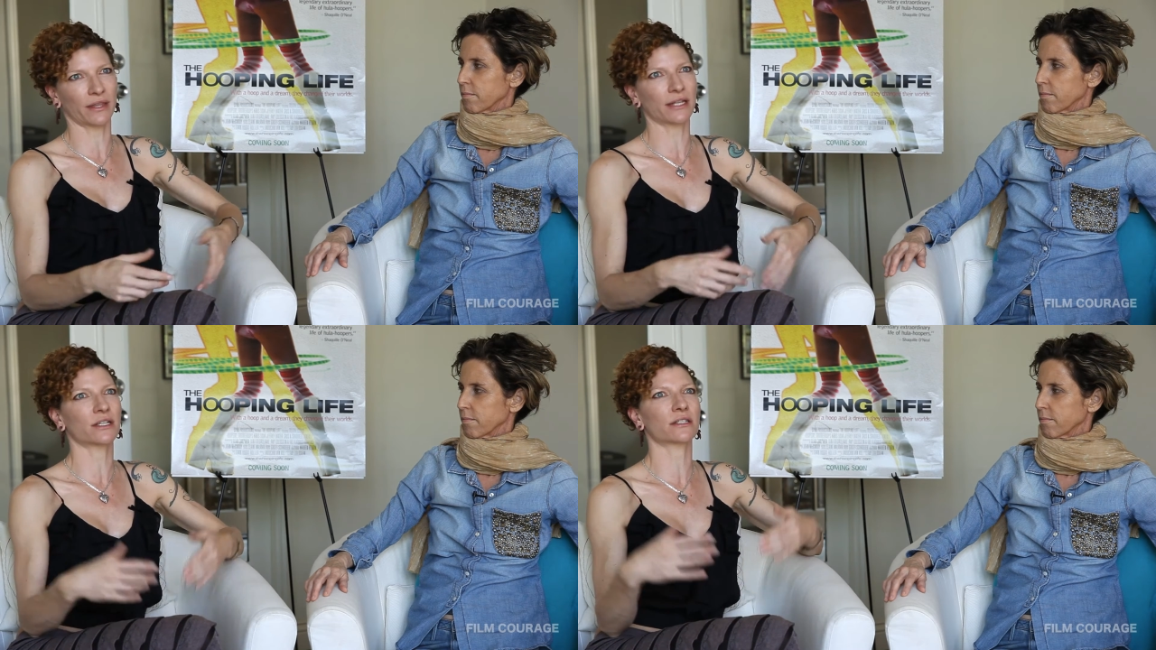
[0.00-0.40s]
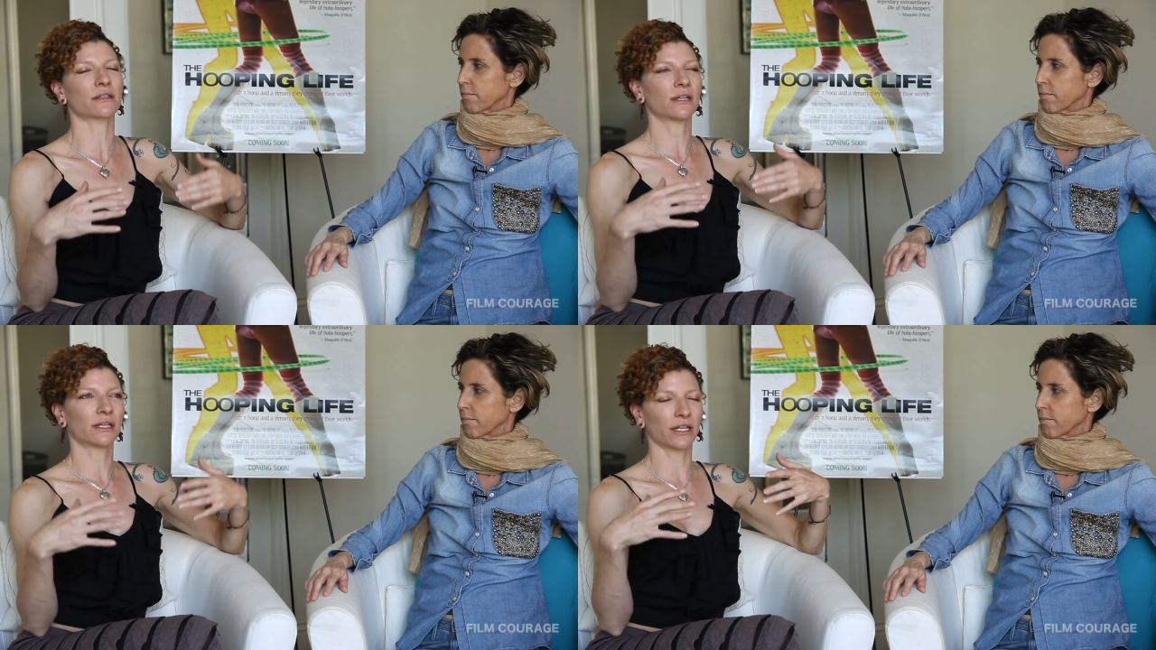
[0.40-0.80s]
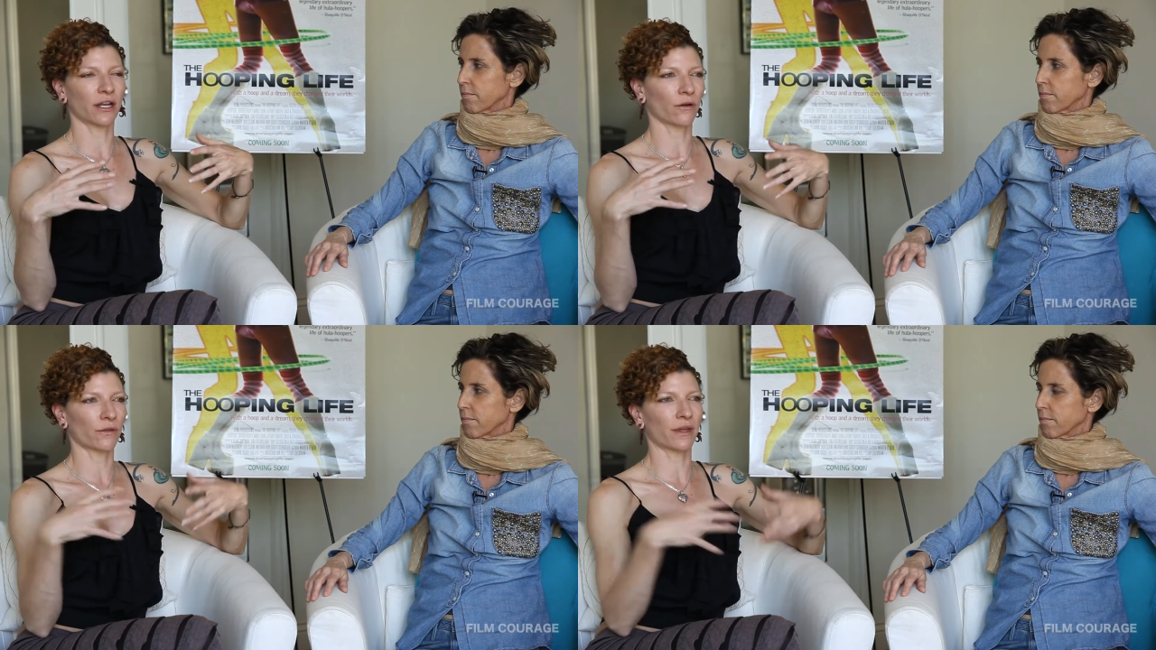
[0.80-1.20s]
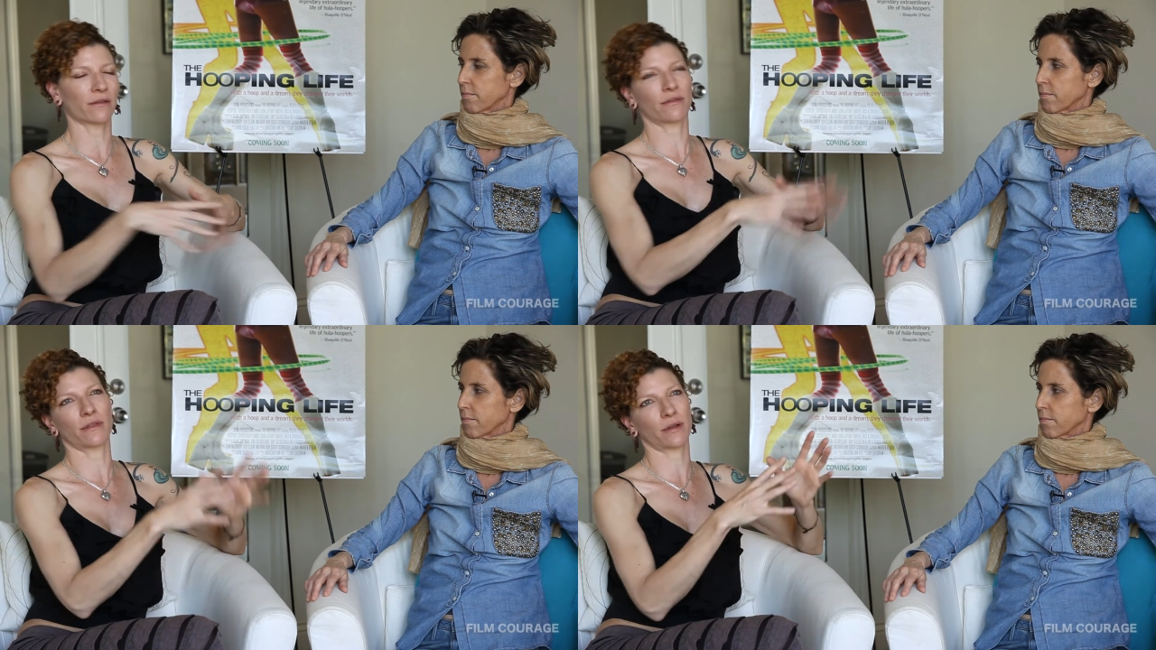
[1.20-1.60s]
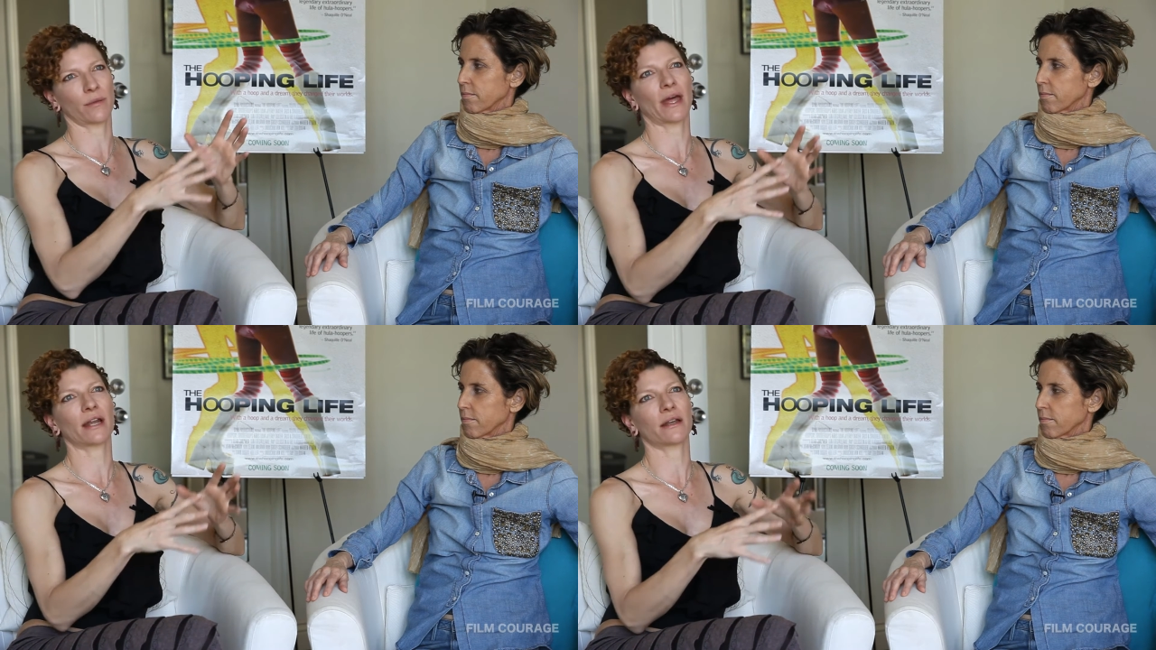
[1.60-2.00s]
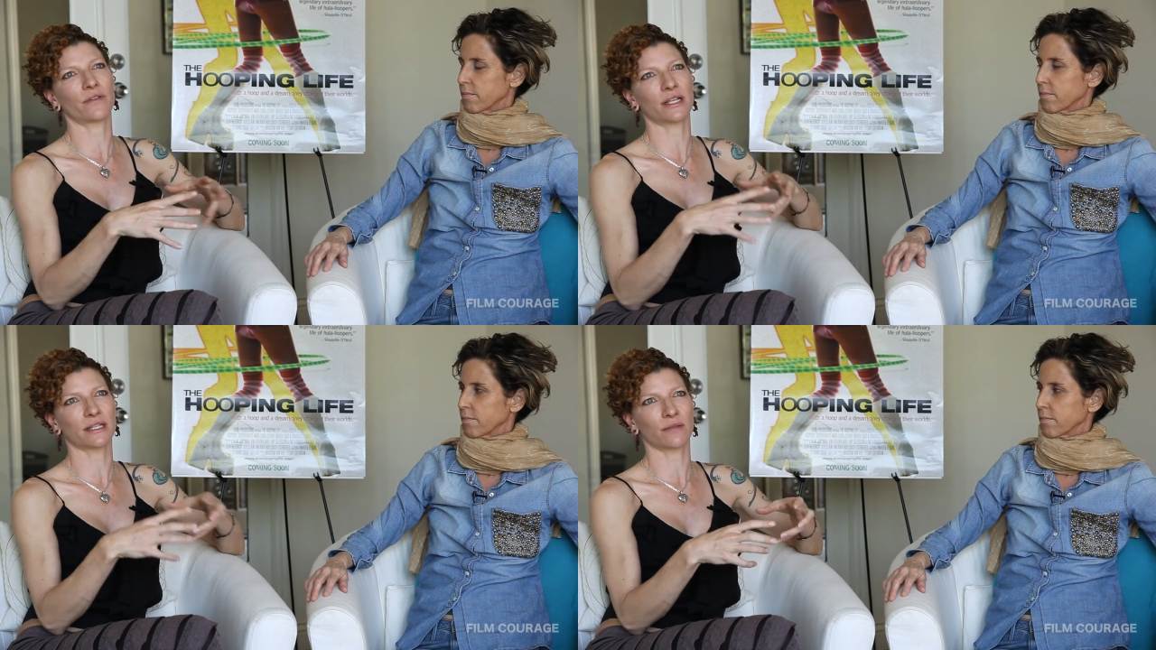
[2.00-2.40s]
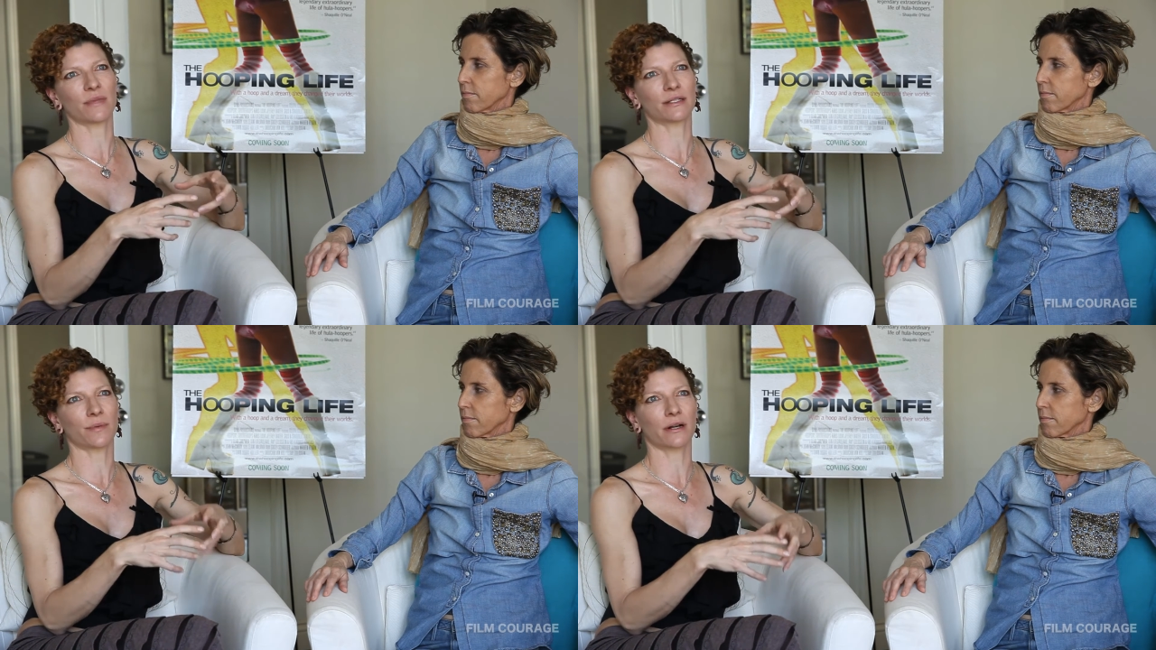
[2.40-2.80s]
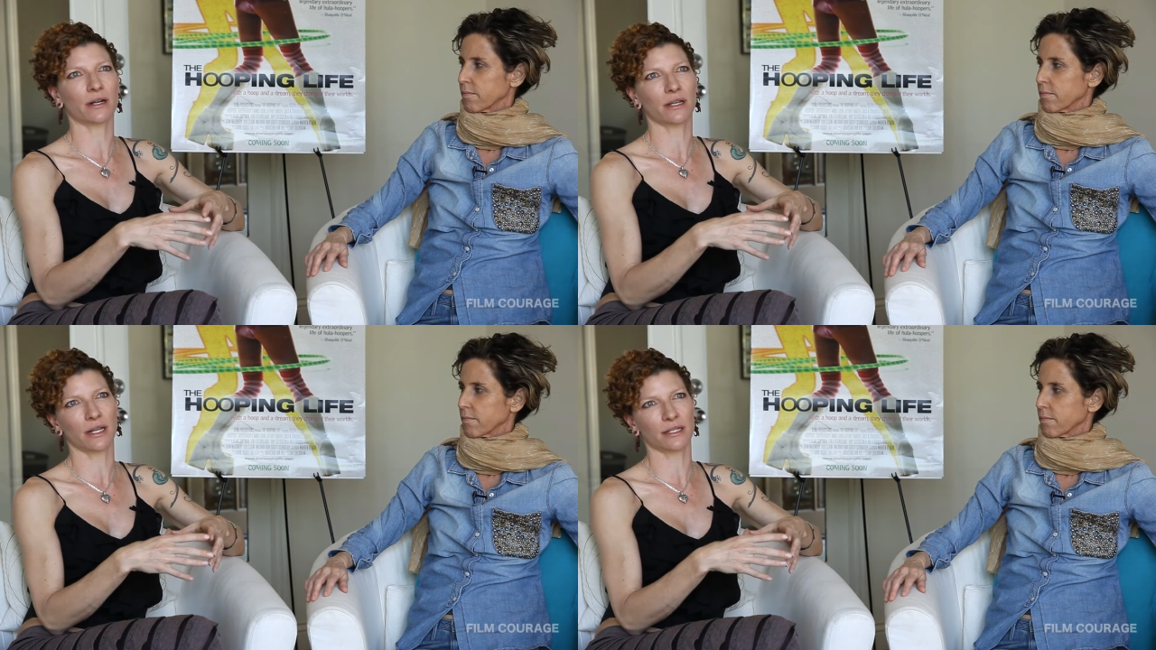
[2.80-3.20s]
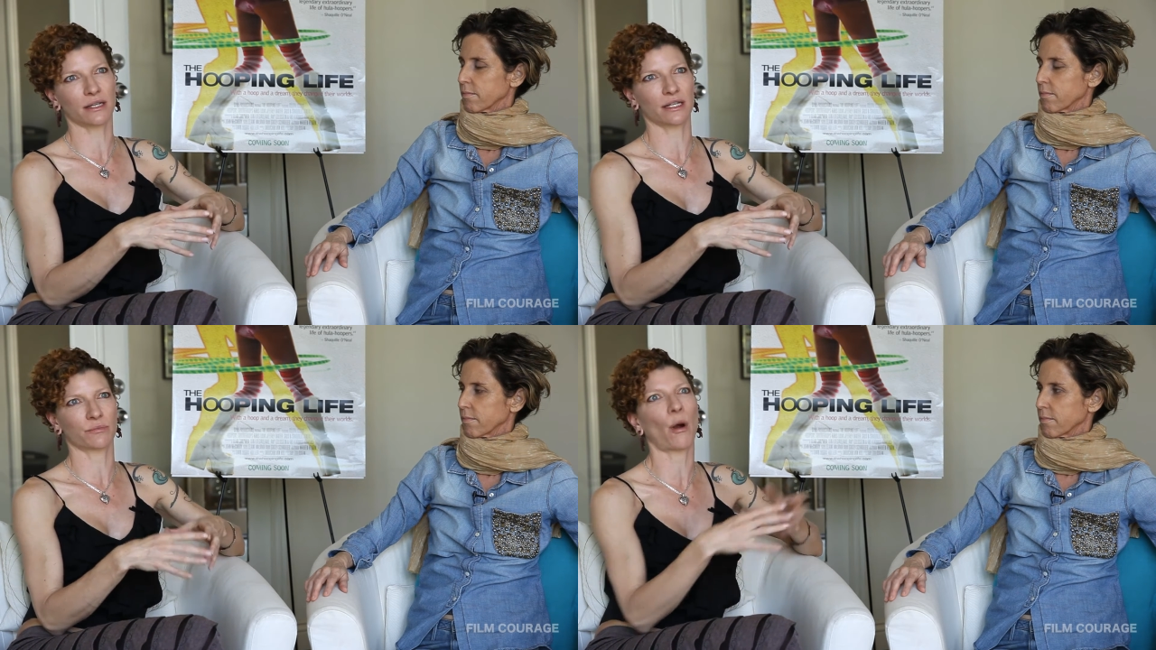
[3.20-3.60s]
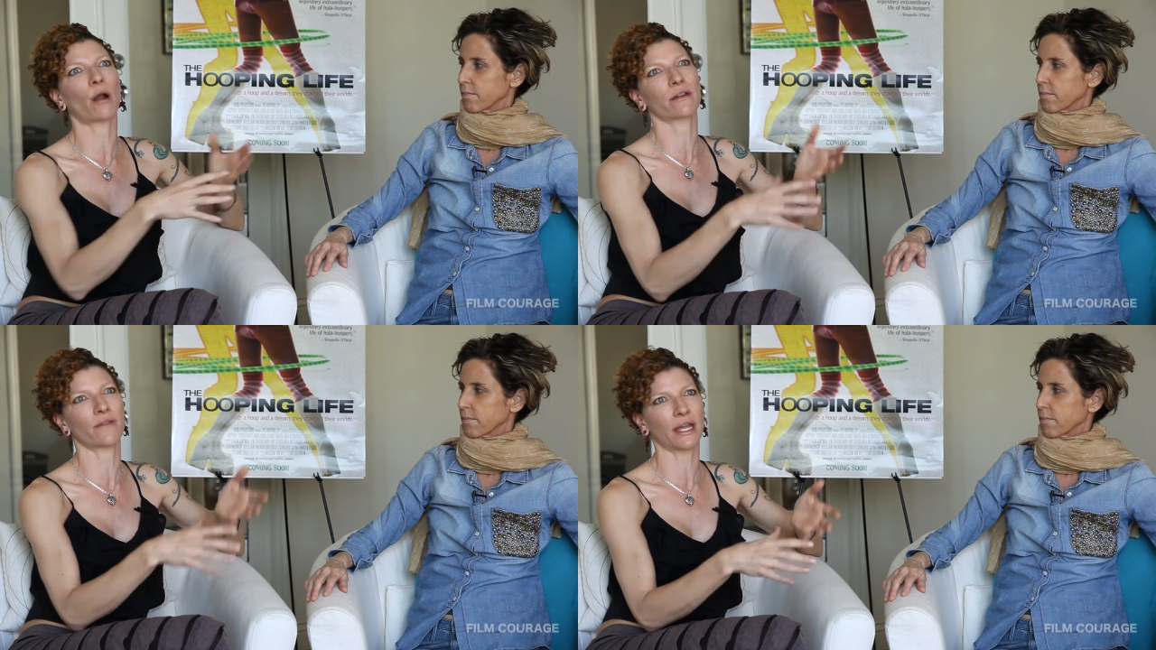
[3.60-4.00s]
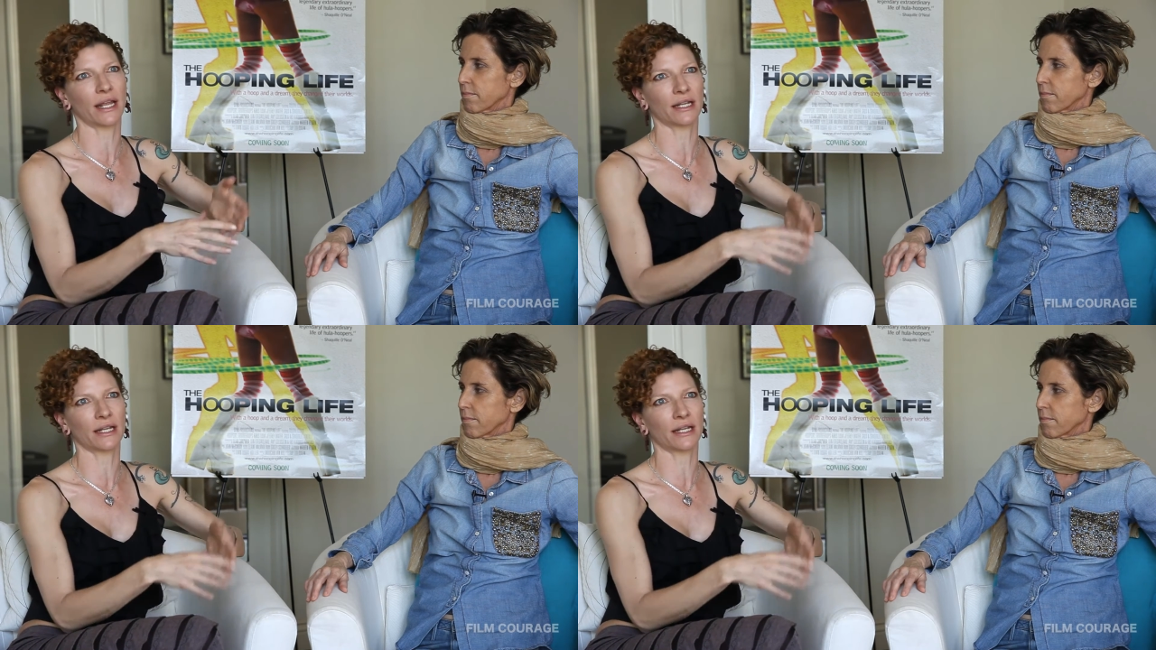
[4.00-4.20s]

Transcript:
Speaker 1: They just, you know, the the competitiveness and the mean spiritedness is part of it and